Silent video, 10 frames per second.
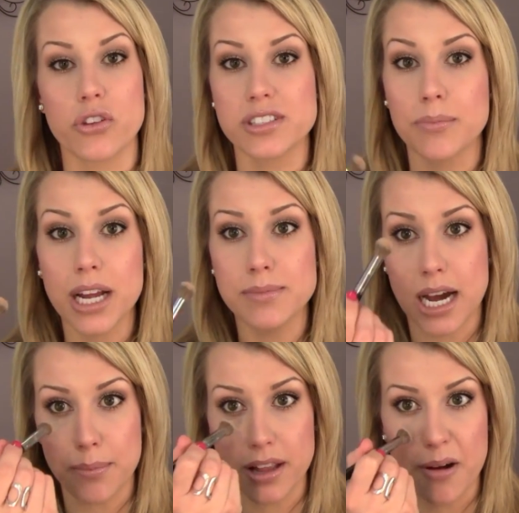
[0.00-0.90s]
forth. Sometimes
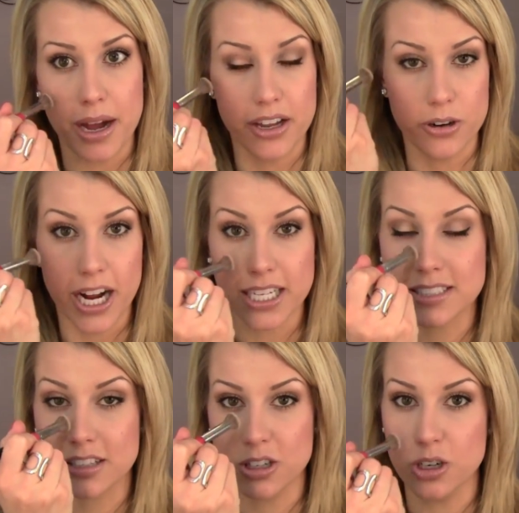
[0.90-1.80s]
I apply my under eye
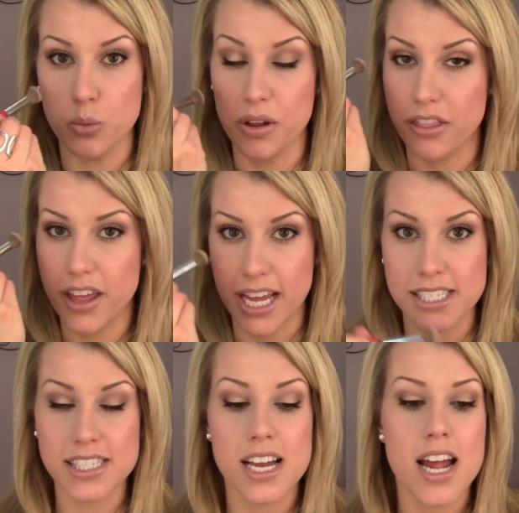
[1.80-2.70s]
concealer with
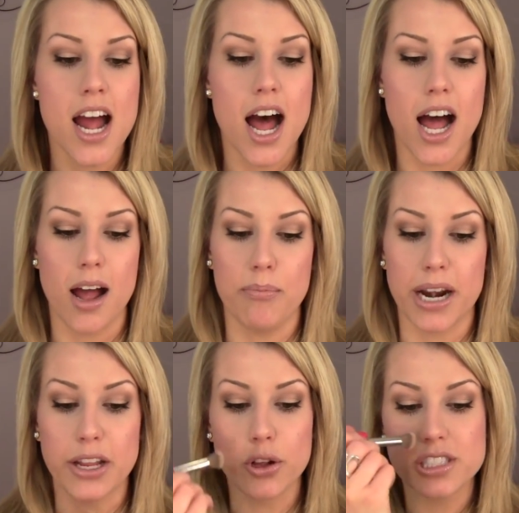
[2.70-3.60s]
this. Um,
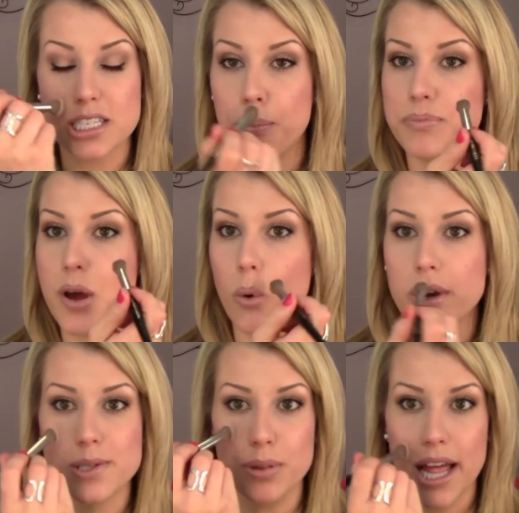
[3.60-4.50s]
but I use it to
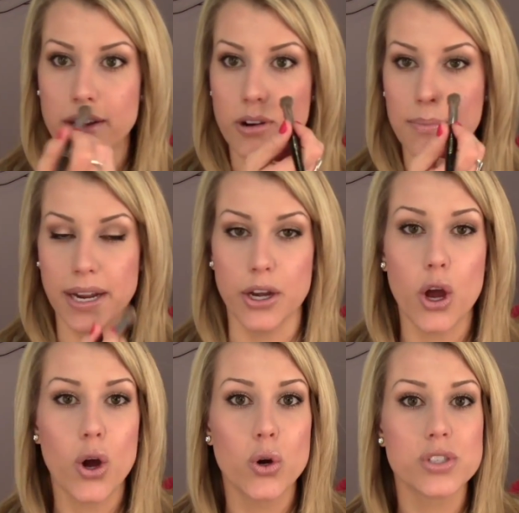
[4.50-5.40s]
always blend around my
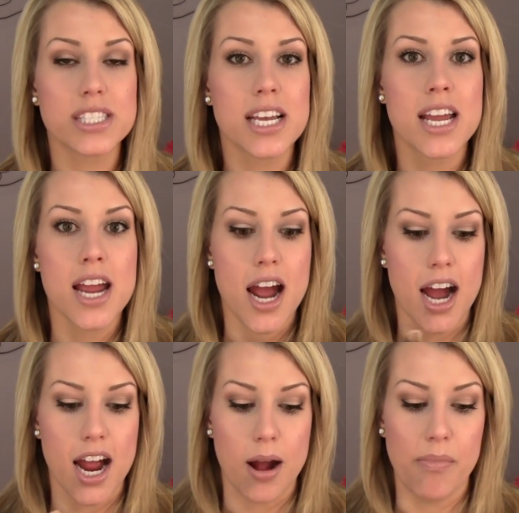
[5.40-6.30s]
nose.
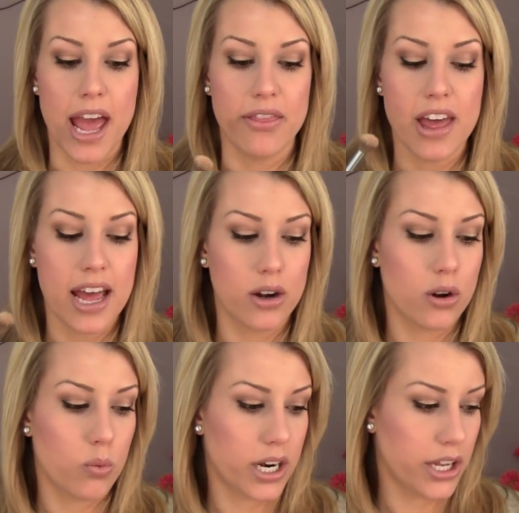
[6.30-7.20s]
Um, and
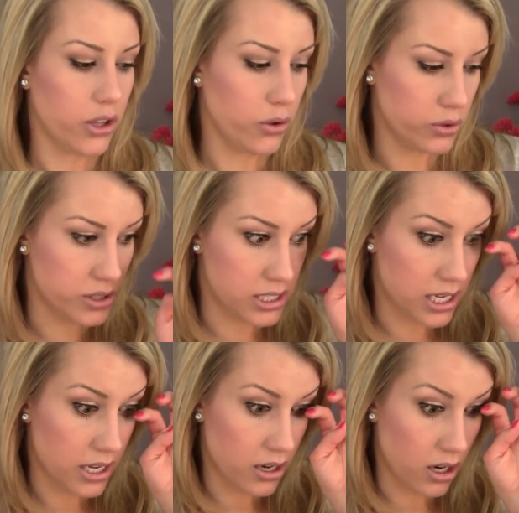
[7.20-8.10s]
then what I use,
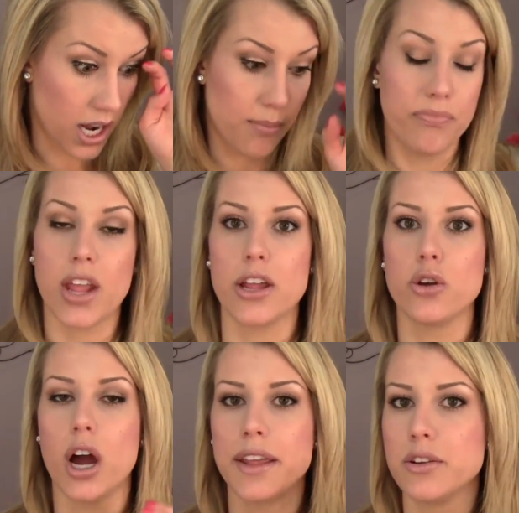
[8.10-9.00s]
um,
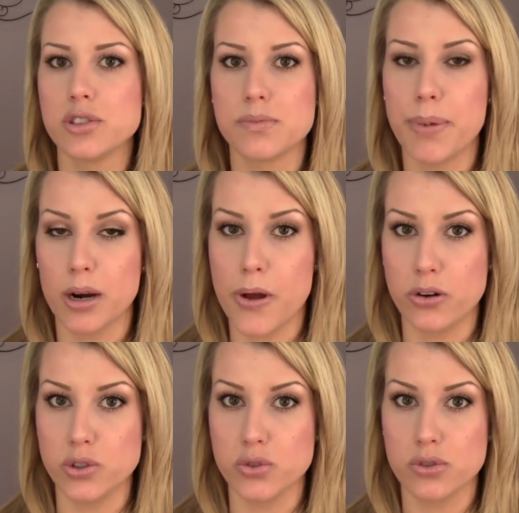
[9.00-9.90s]
I, I use Bare
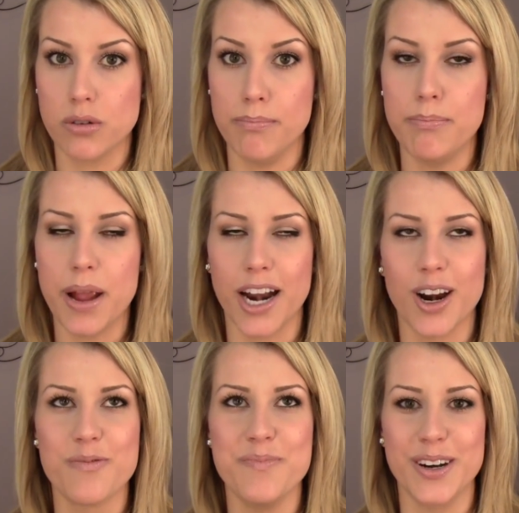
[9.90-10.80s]
Minerals,
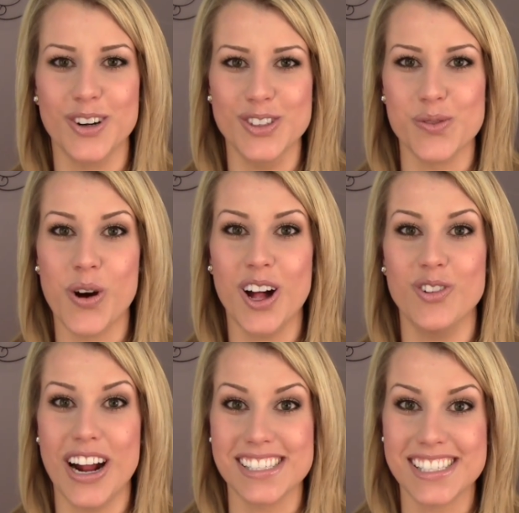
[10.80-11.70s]
Bare Minerals
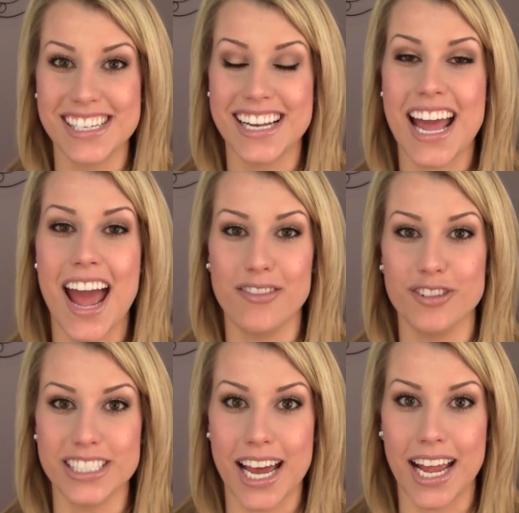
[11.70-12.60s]
Well Rested
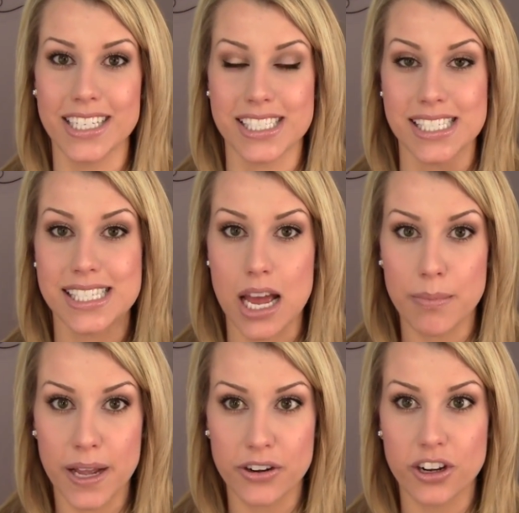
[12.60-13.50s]
every day to
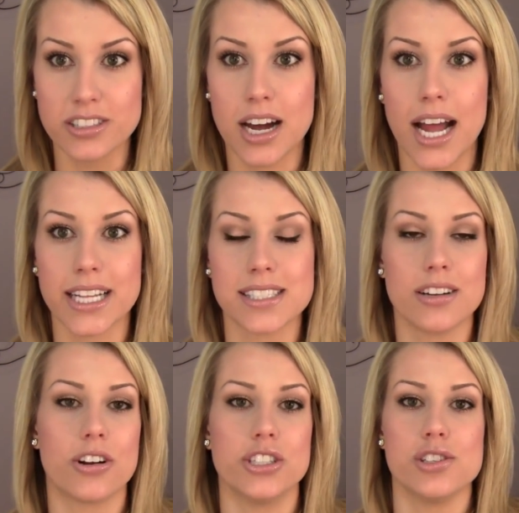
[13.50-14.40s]
set my under eye
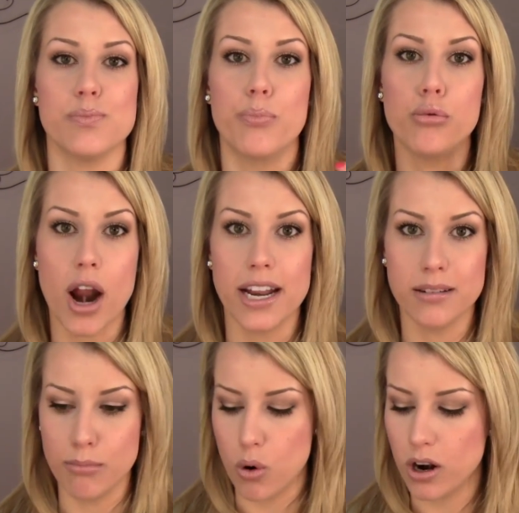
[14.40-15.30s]
concealer and just
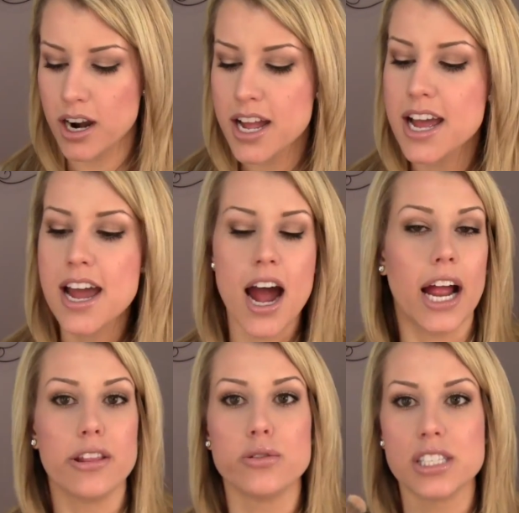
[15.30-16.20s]
brighten more.
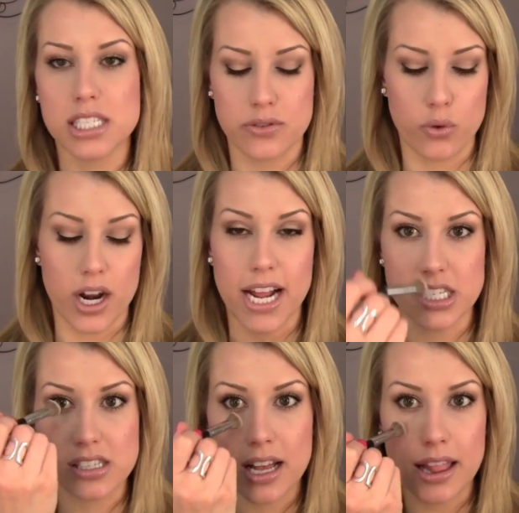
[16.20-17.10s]
I use this for it. I
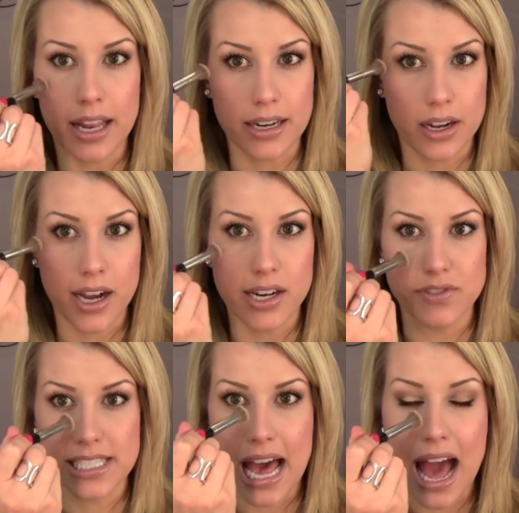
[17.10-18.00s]
just kind of, kind
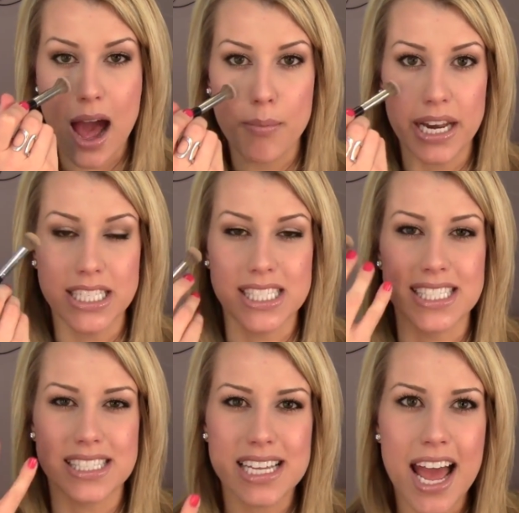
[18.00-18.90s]
of dab, and it's
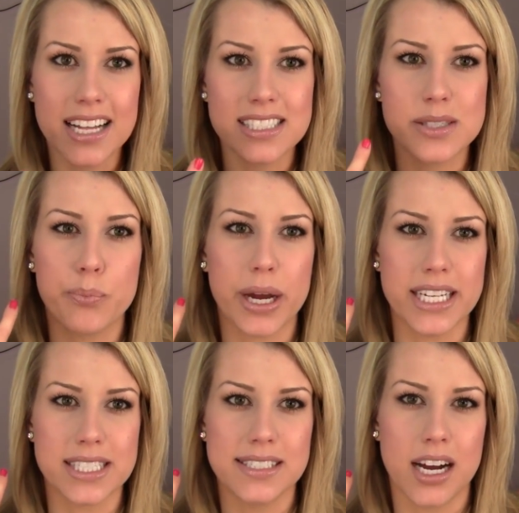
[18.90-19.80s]
dense, but
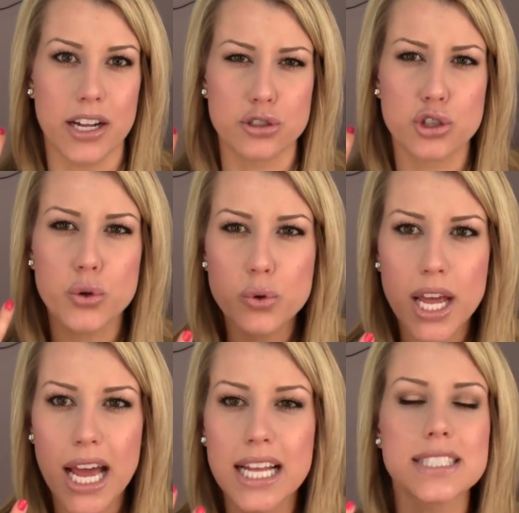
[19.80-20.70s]
it's not too
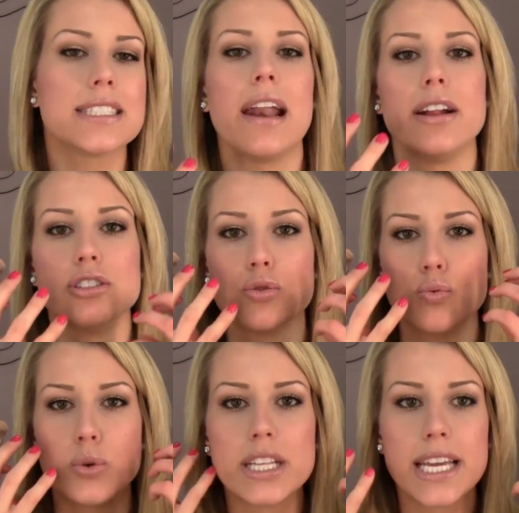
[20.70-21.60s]
dense, and it just
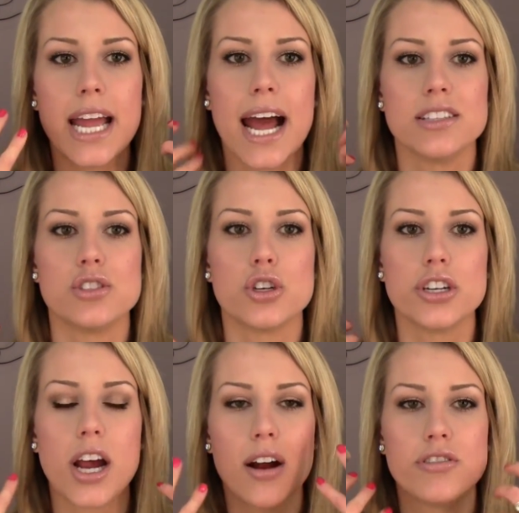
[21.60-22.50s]
really has
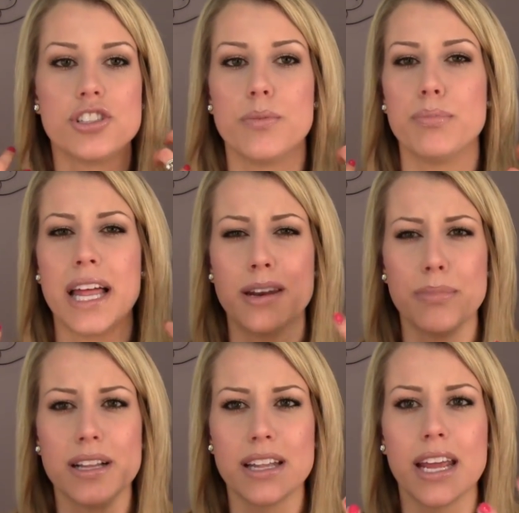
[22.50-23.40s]
good coverage and
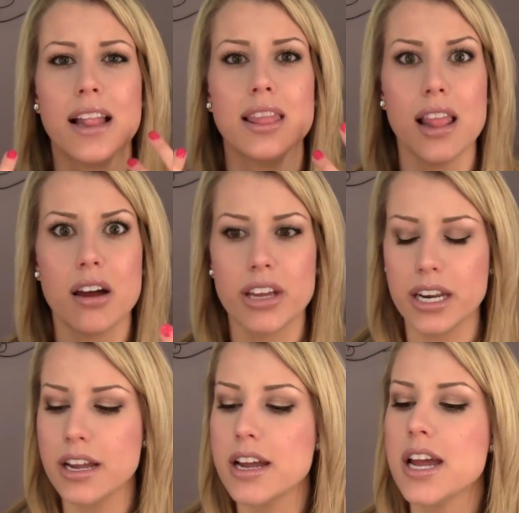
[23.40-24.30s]
blendability. I love it.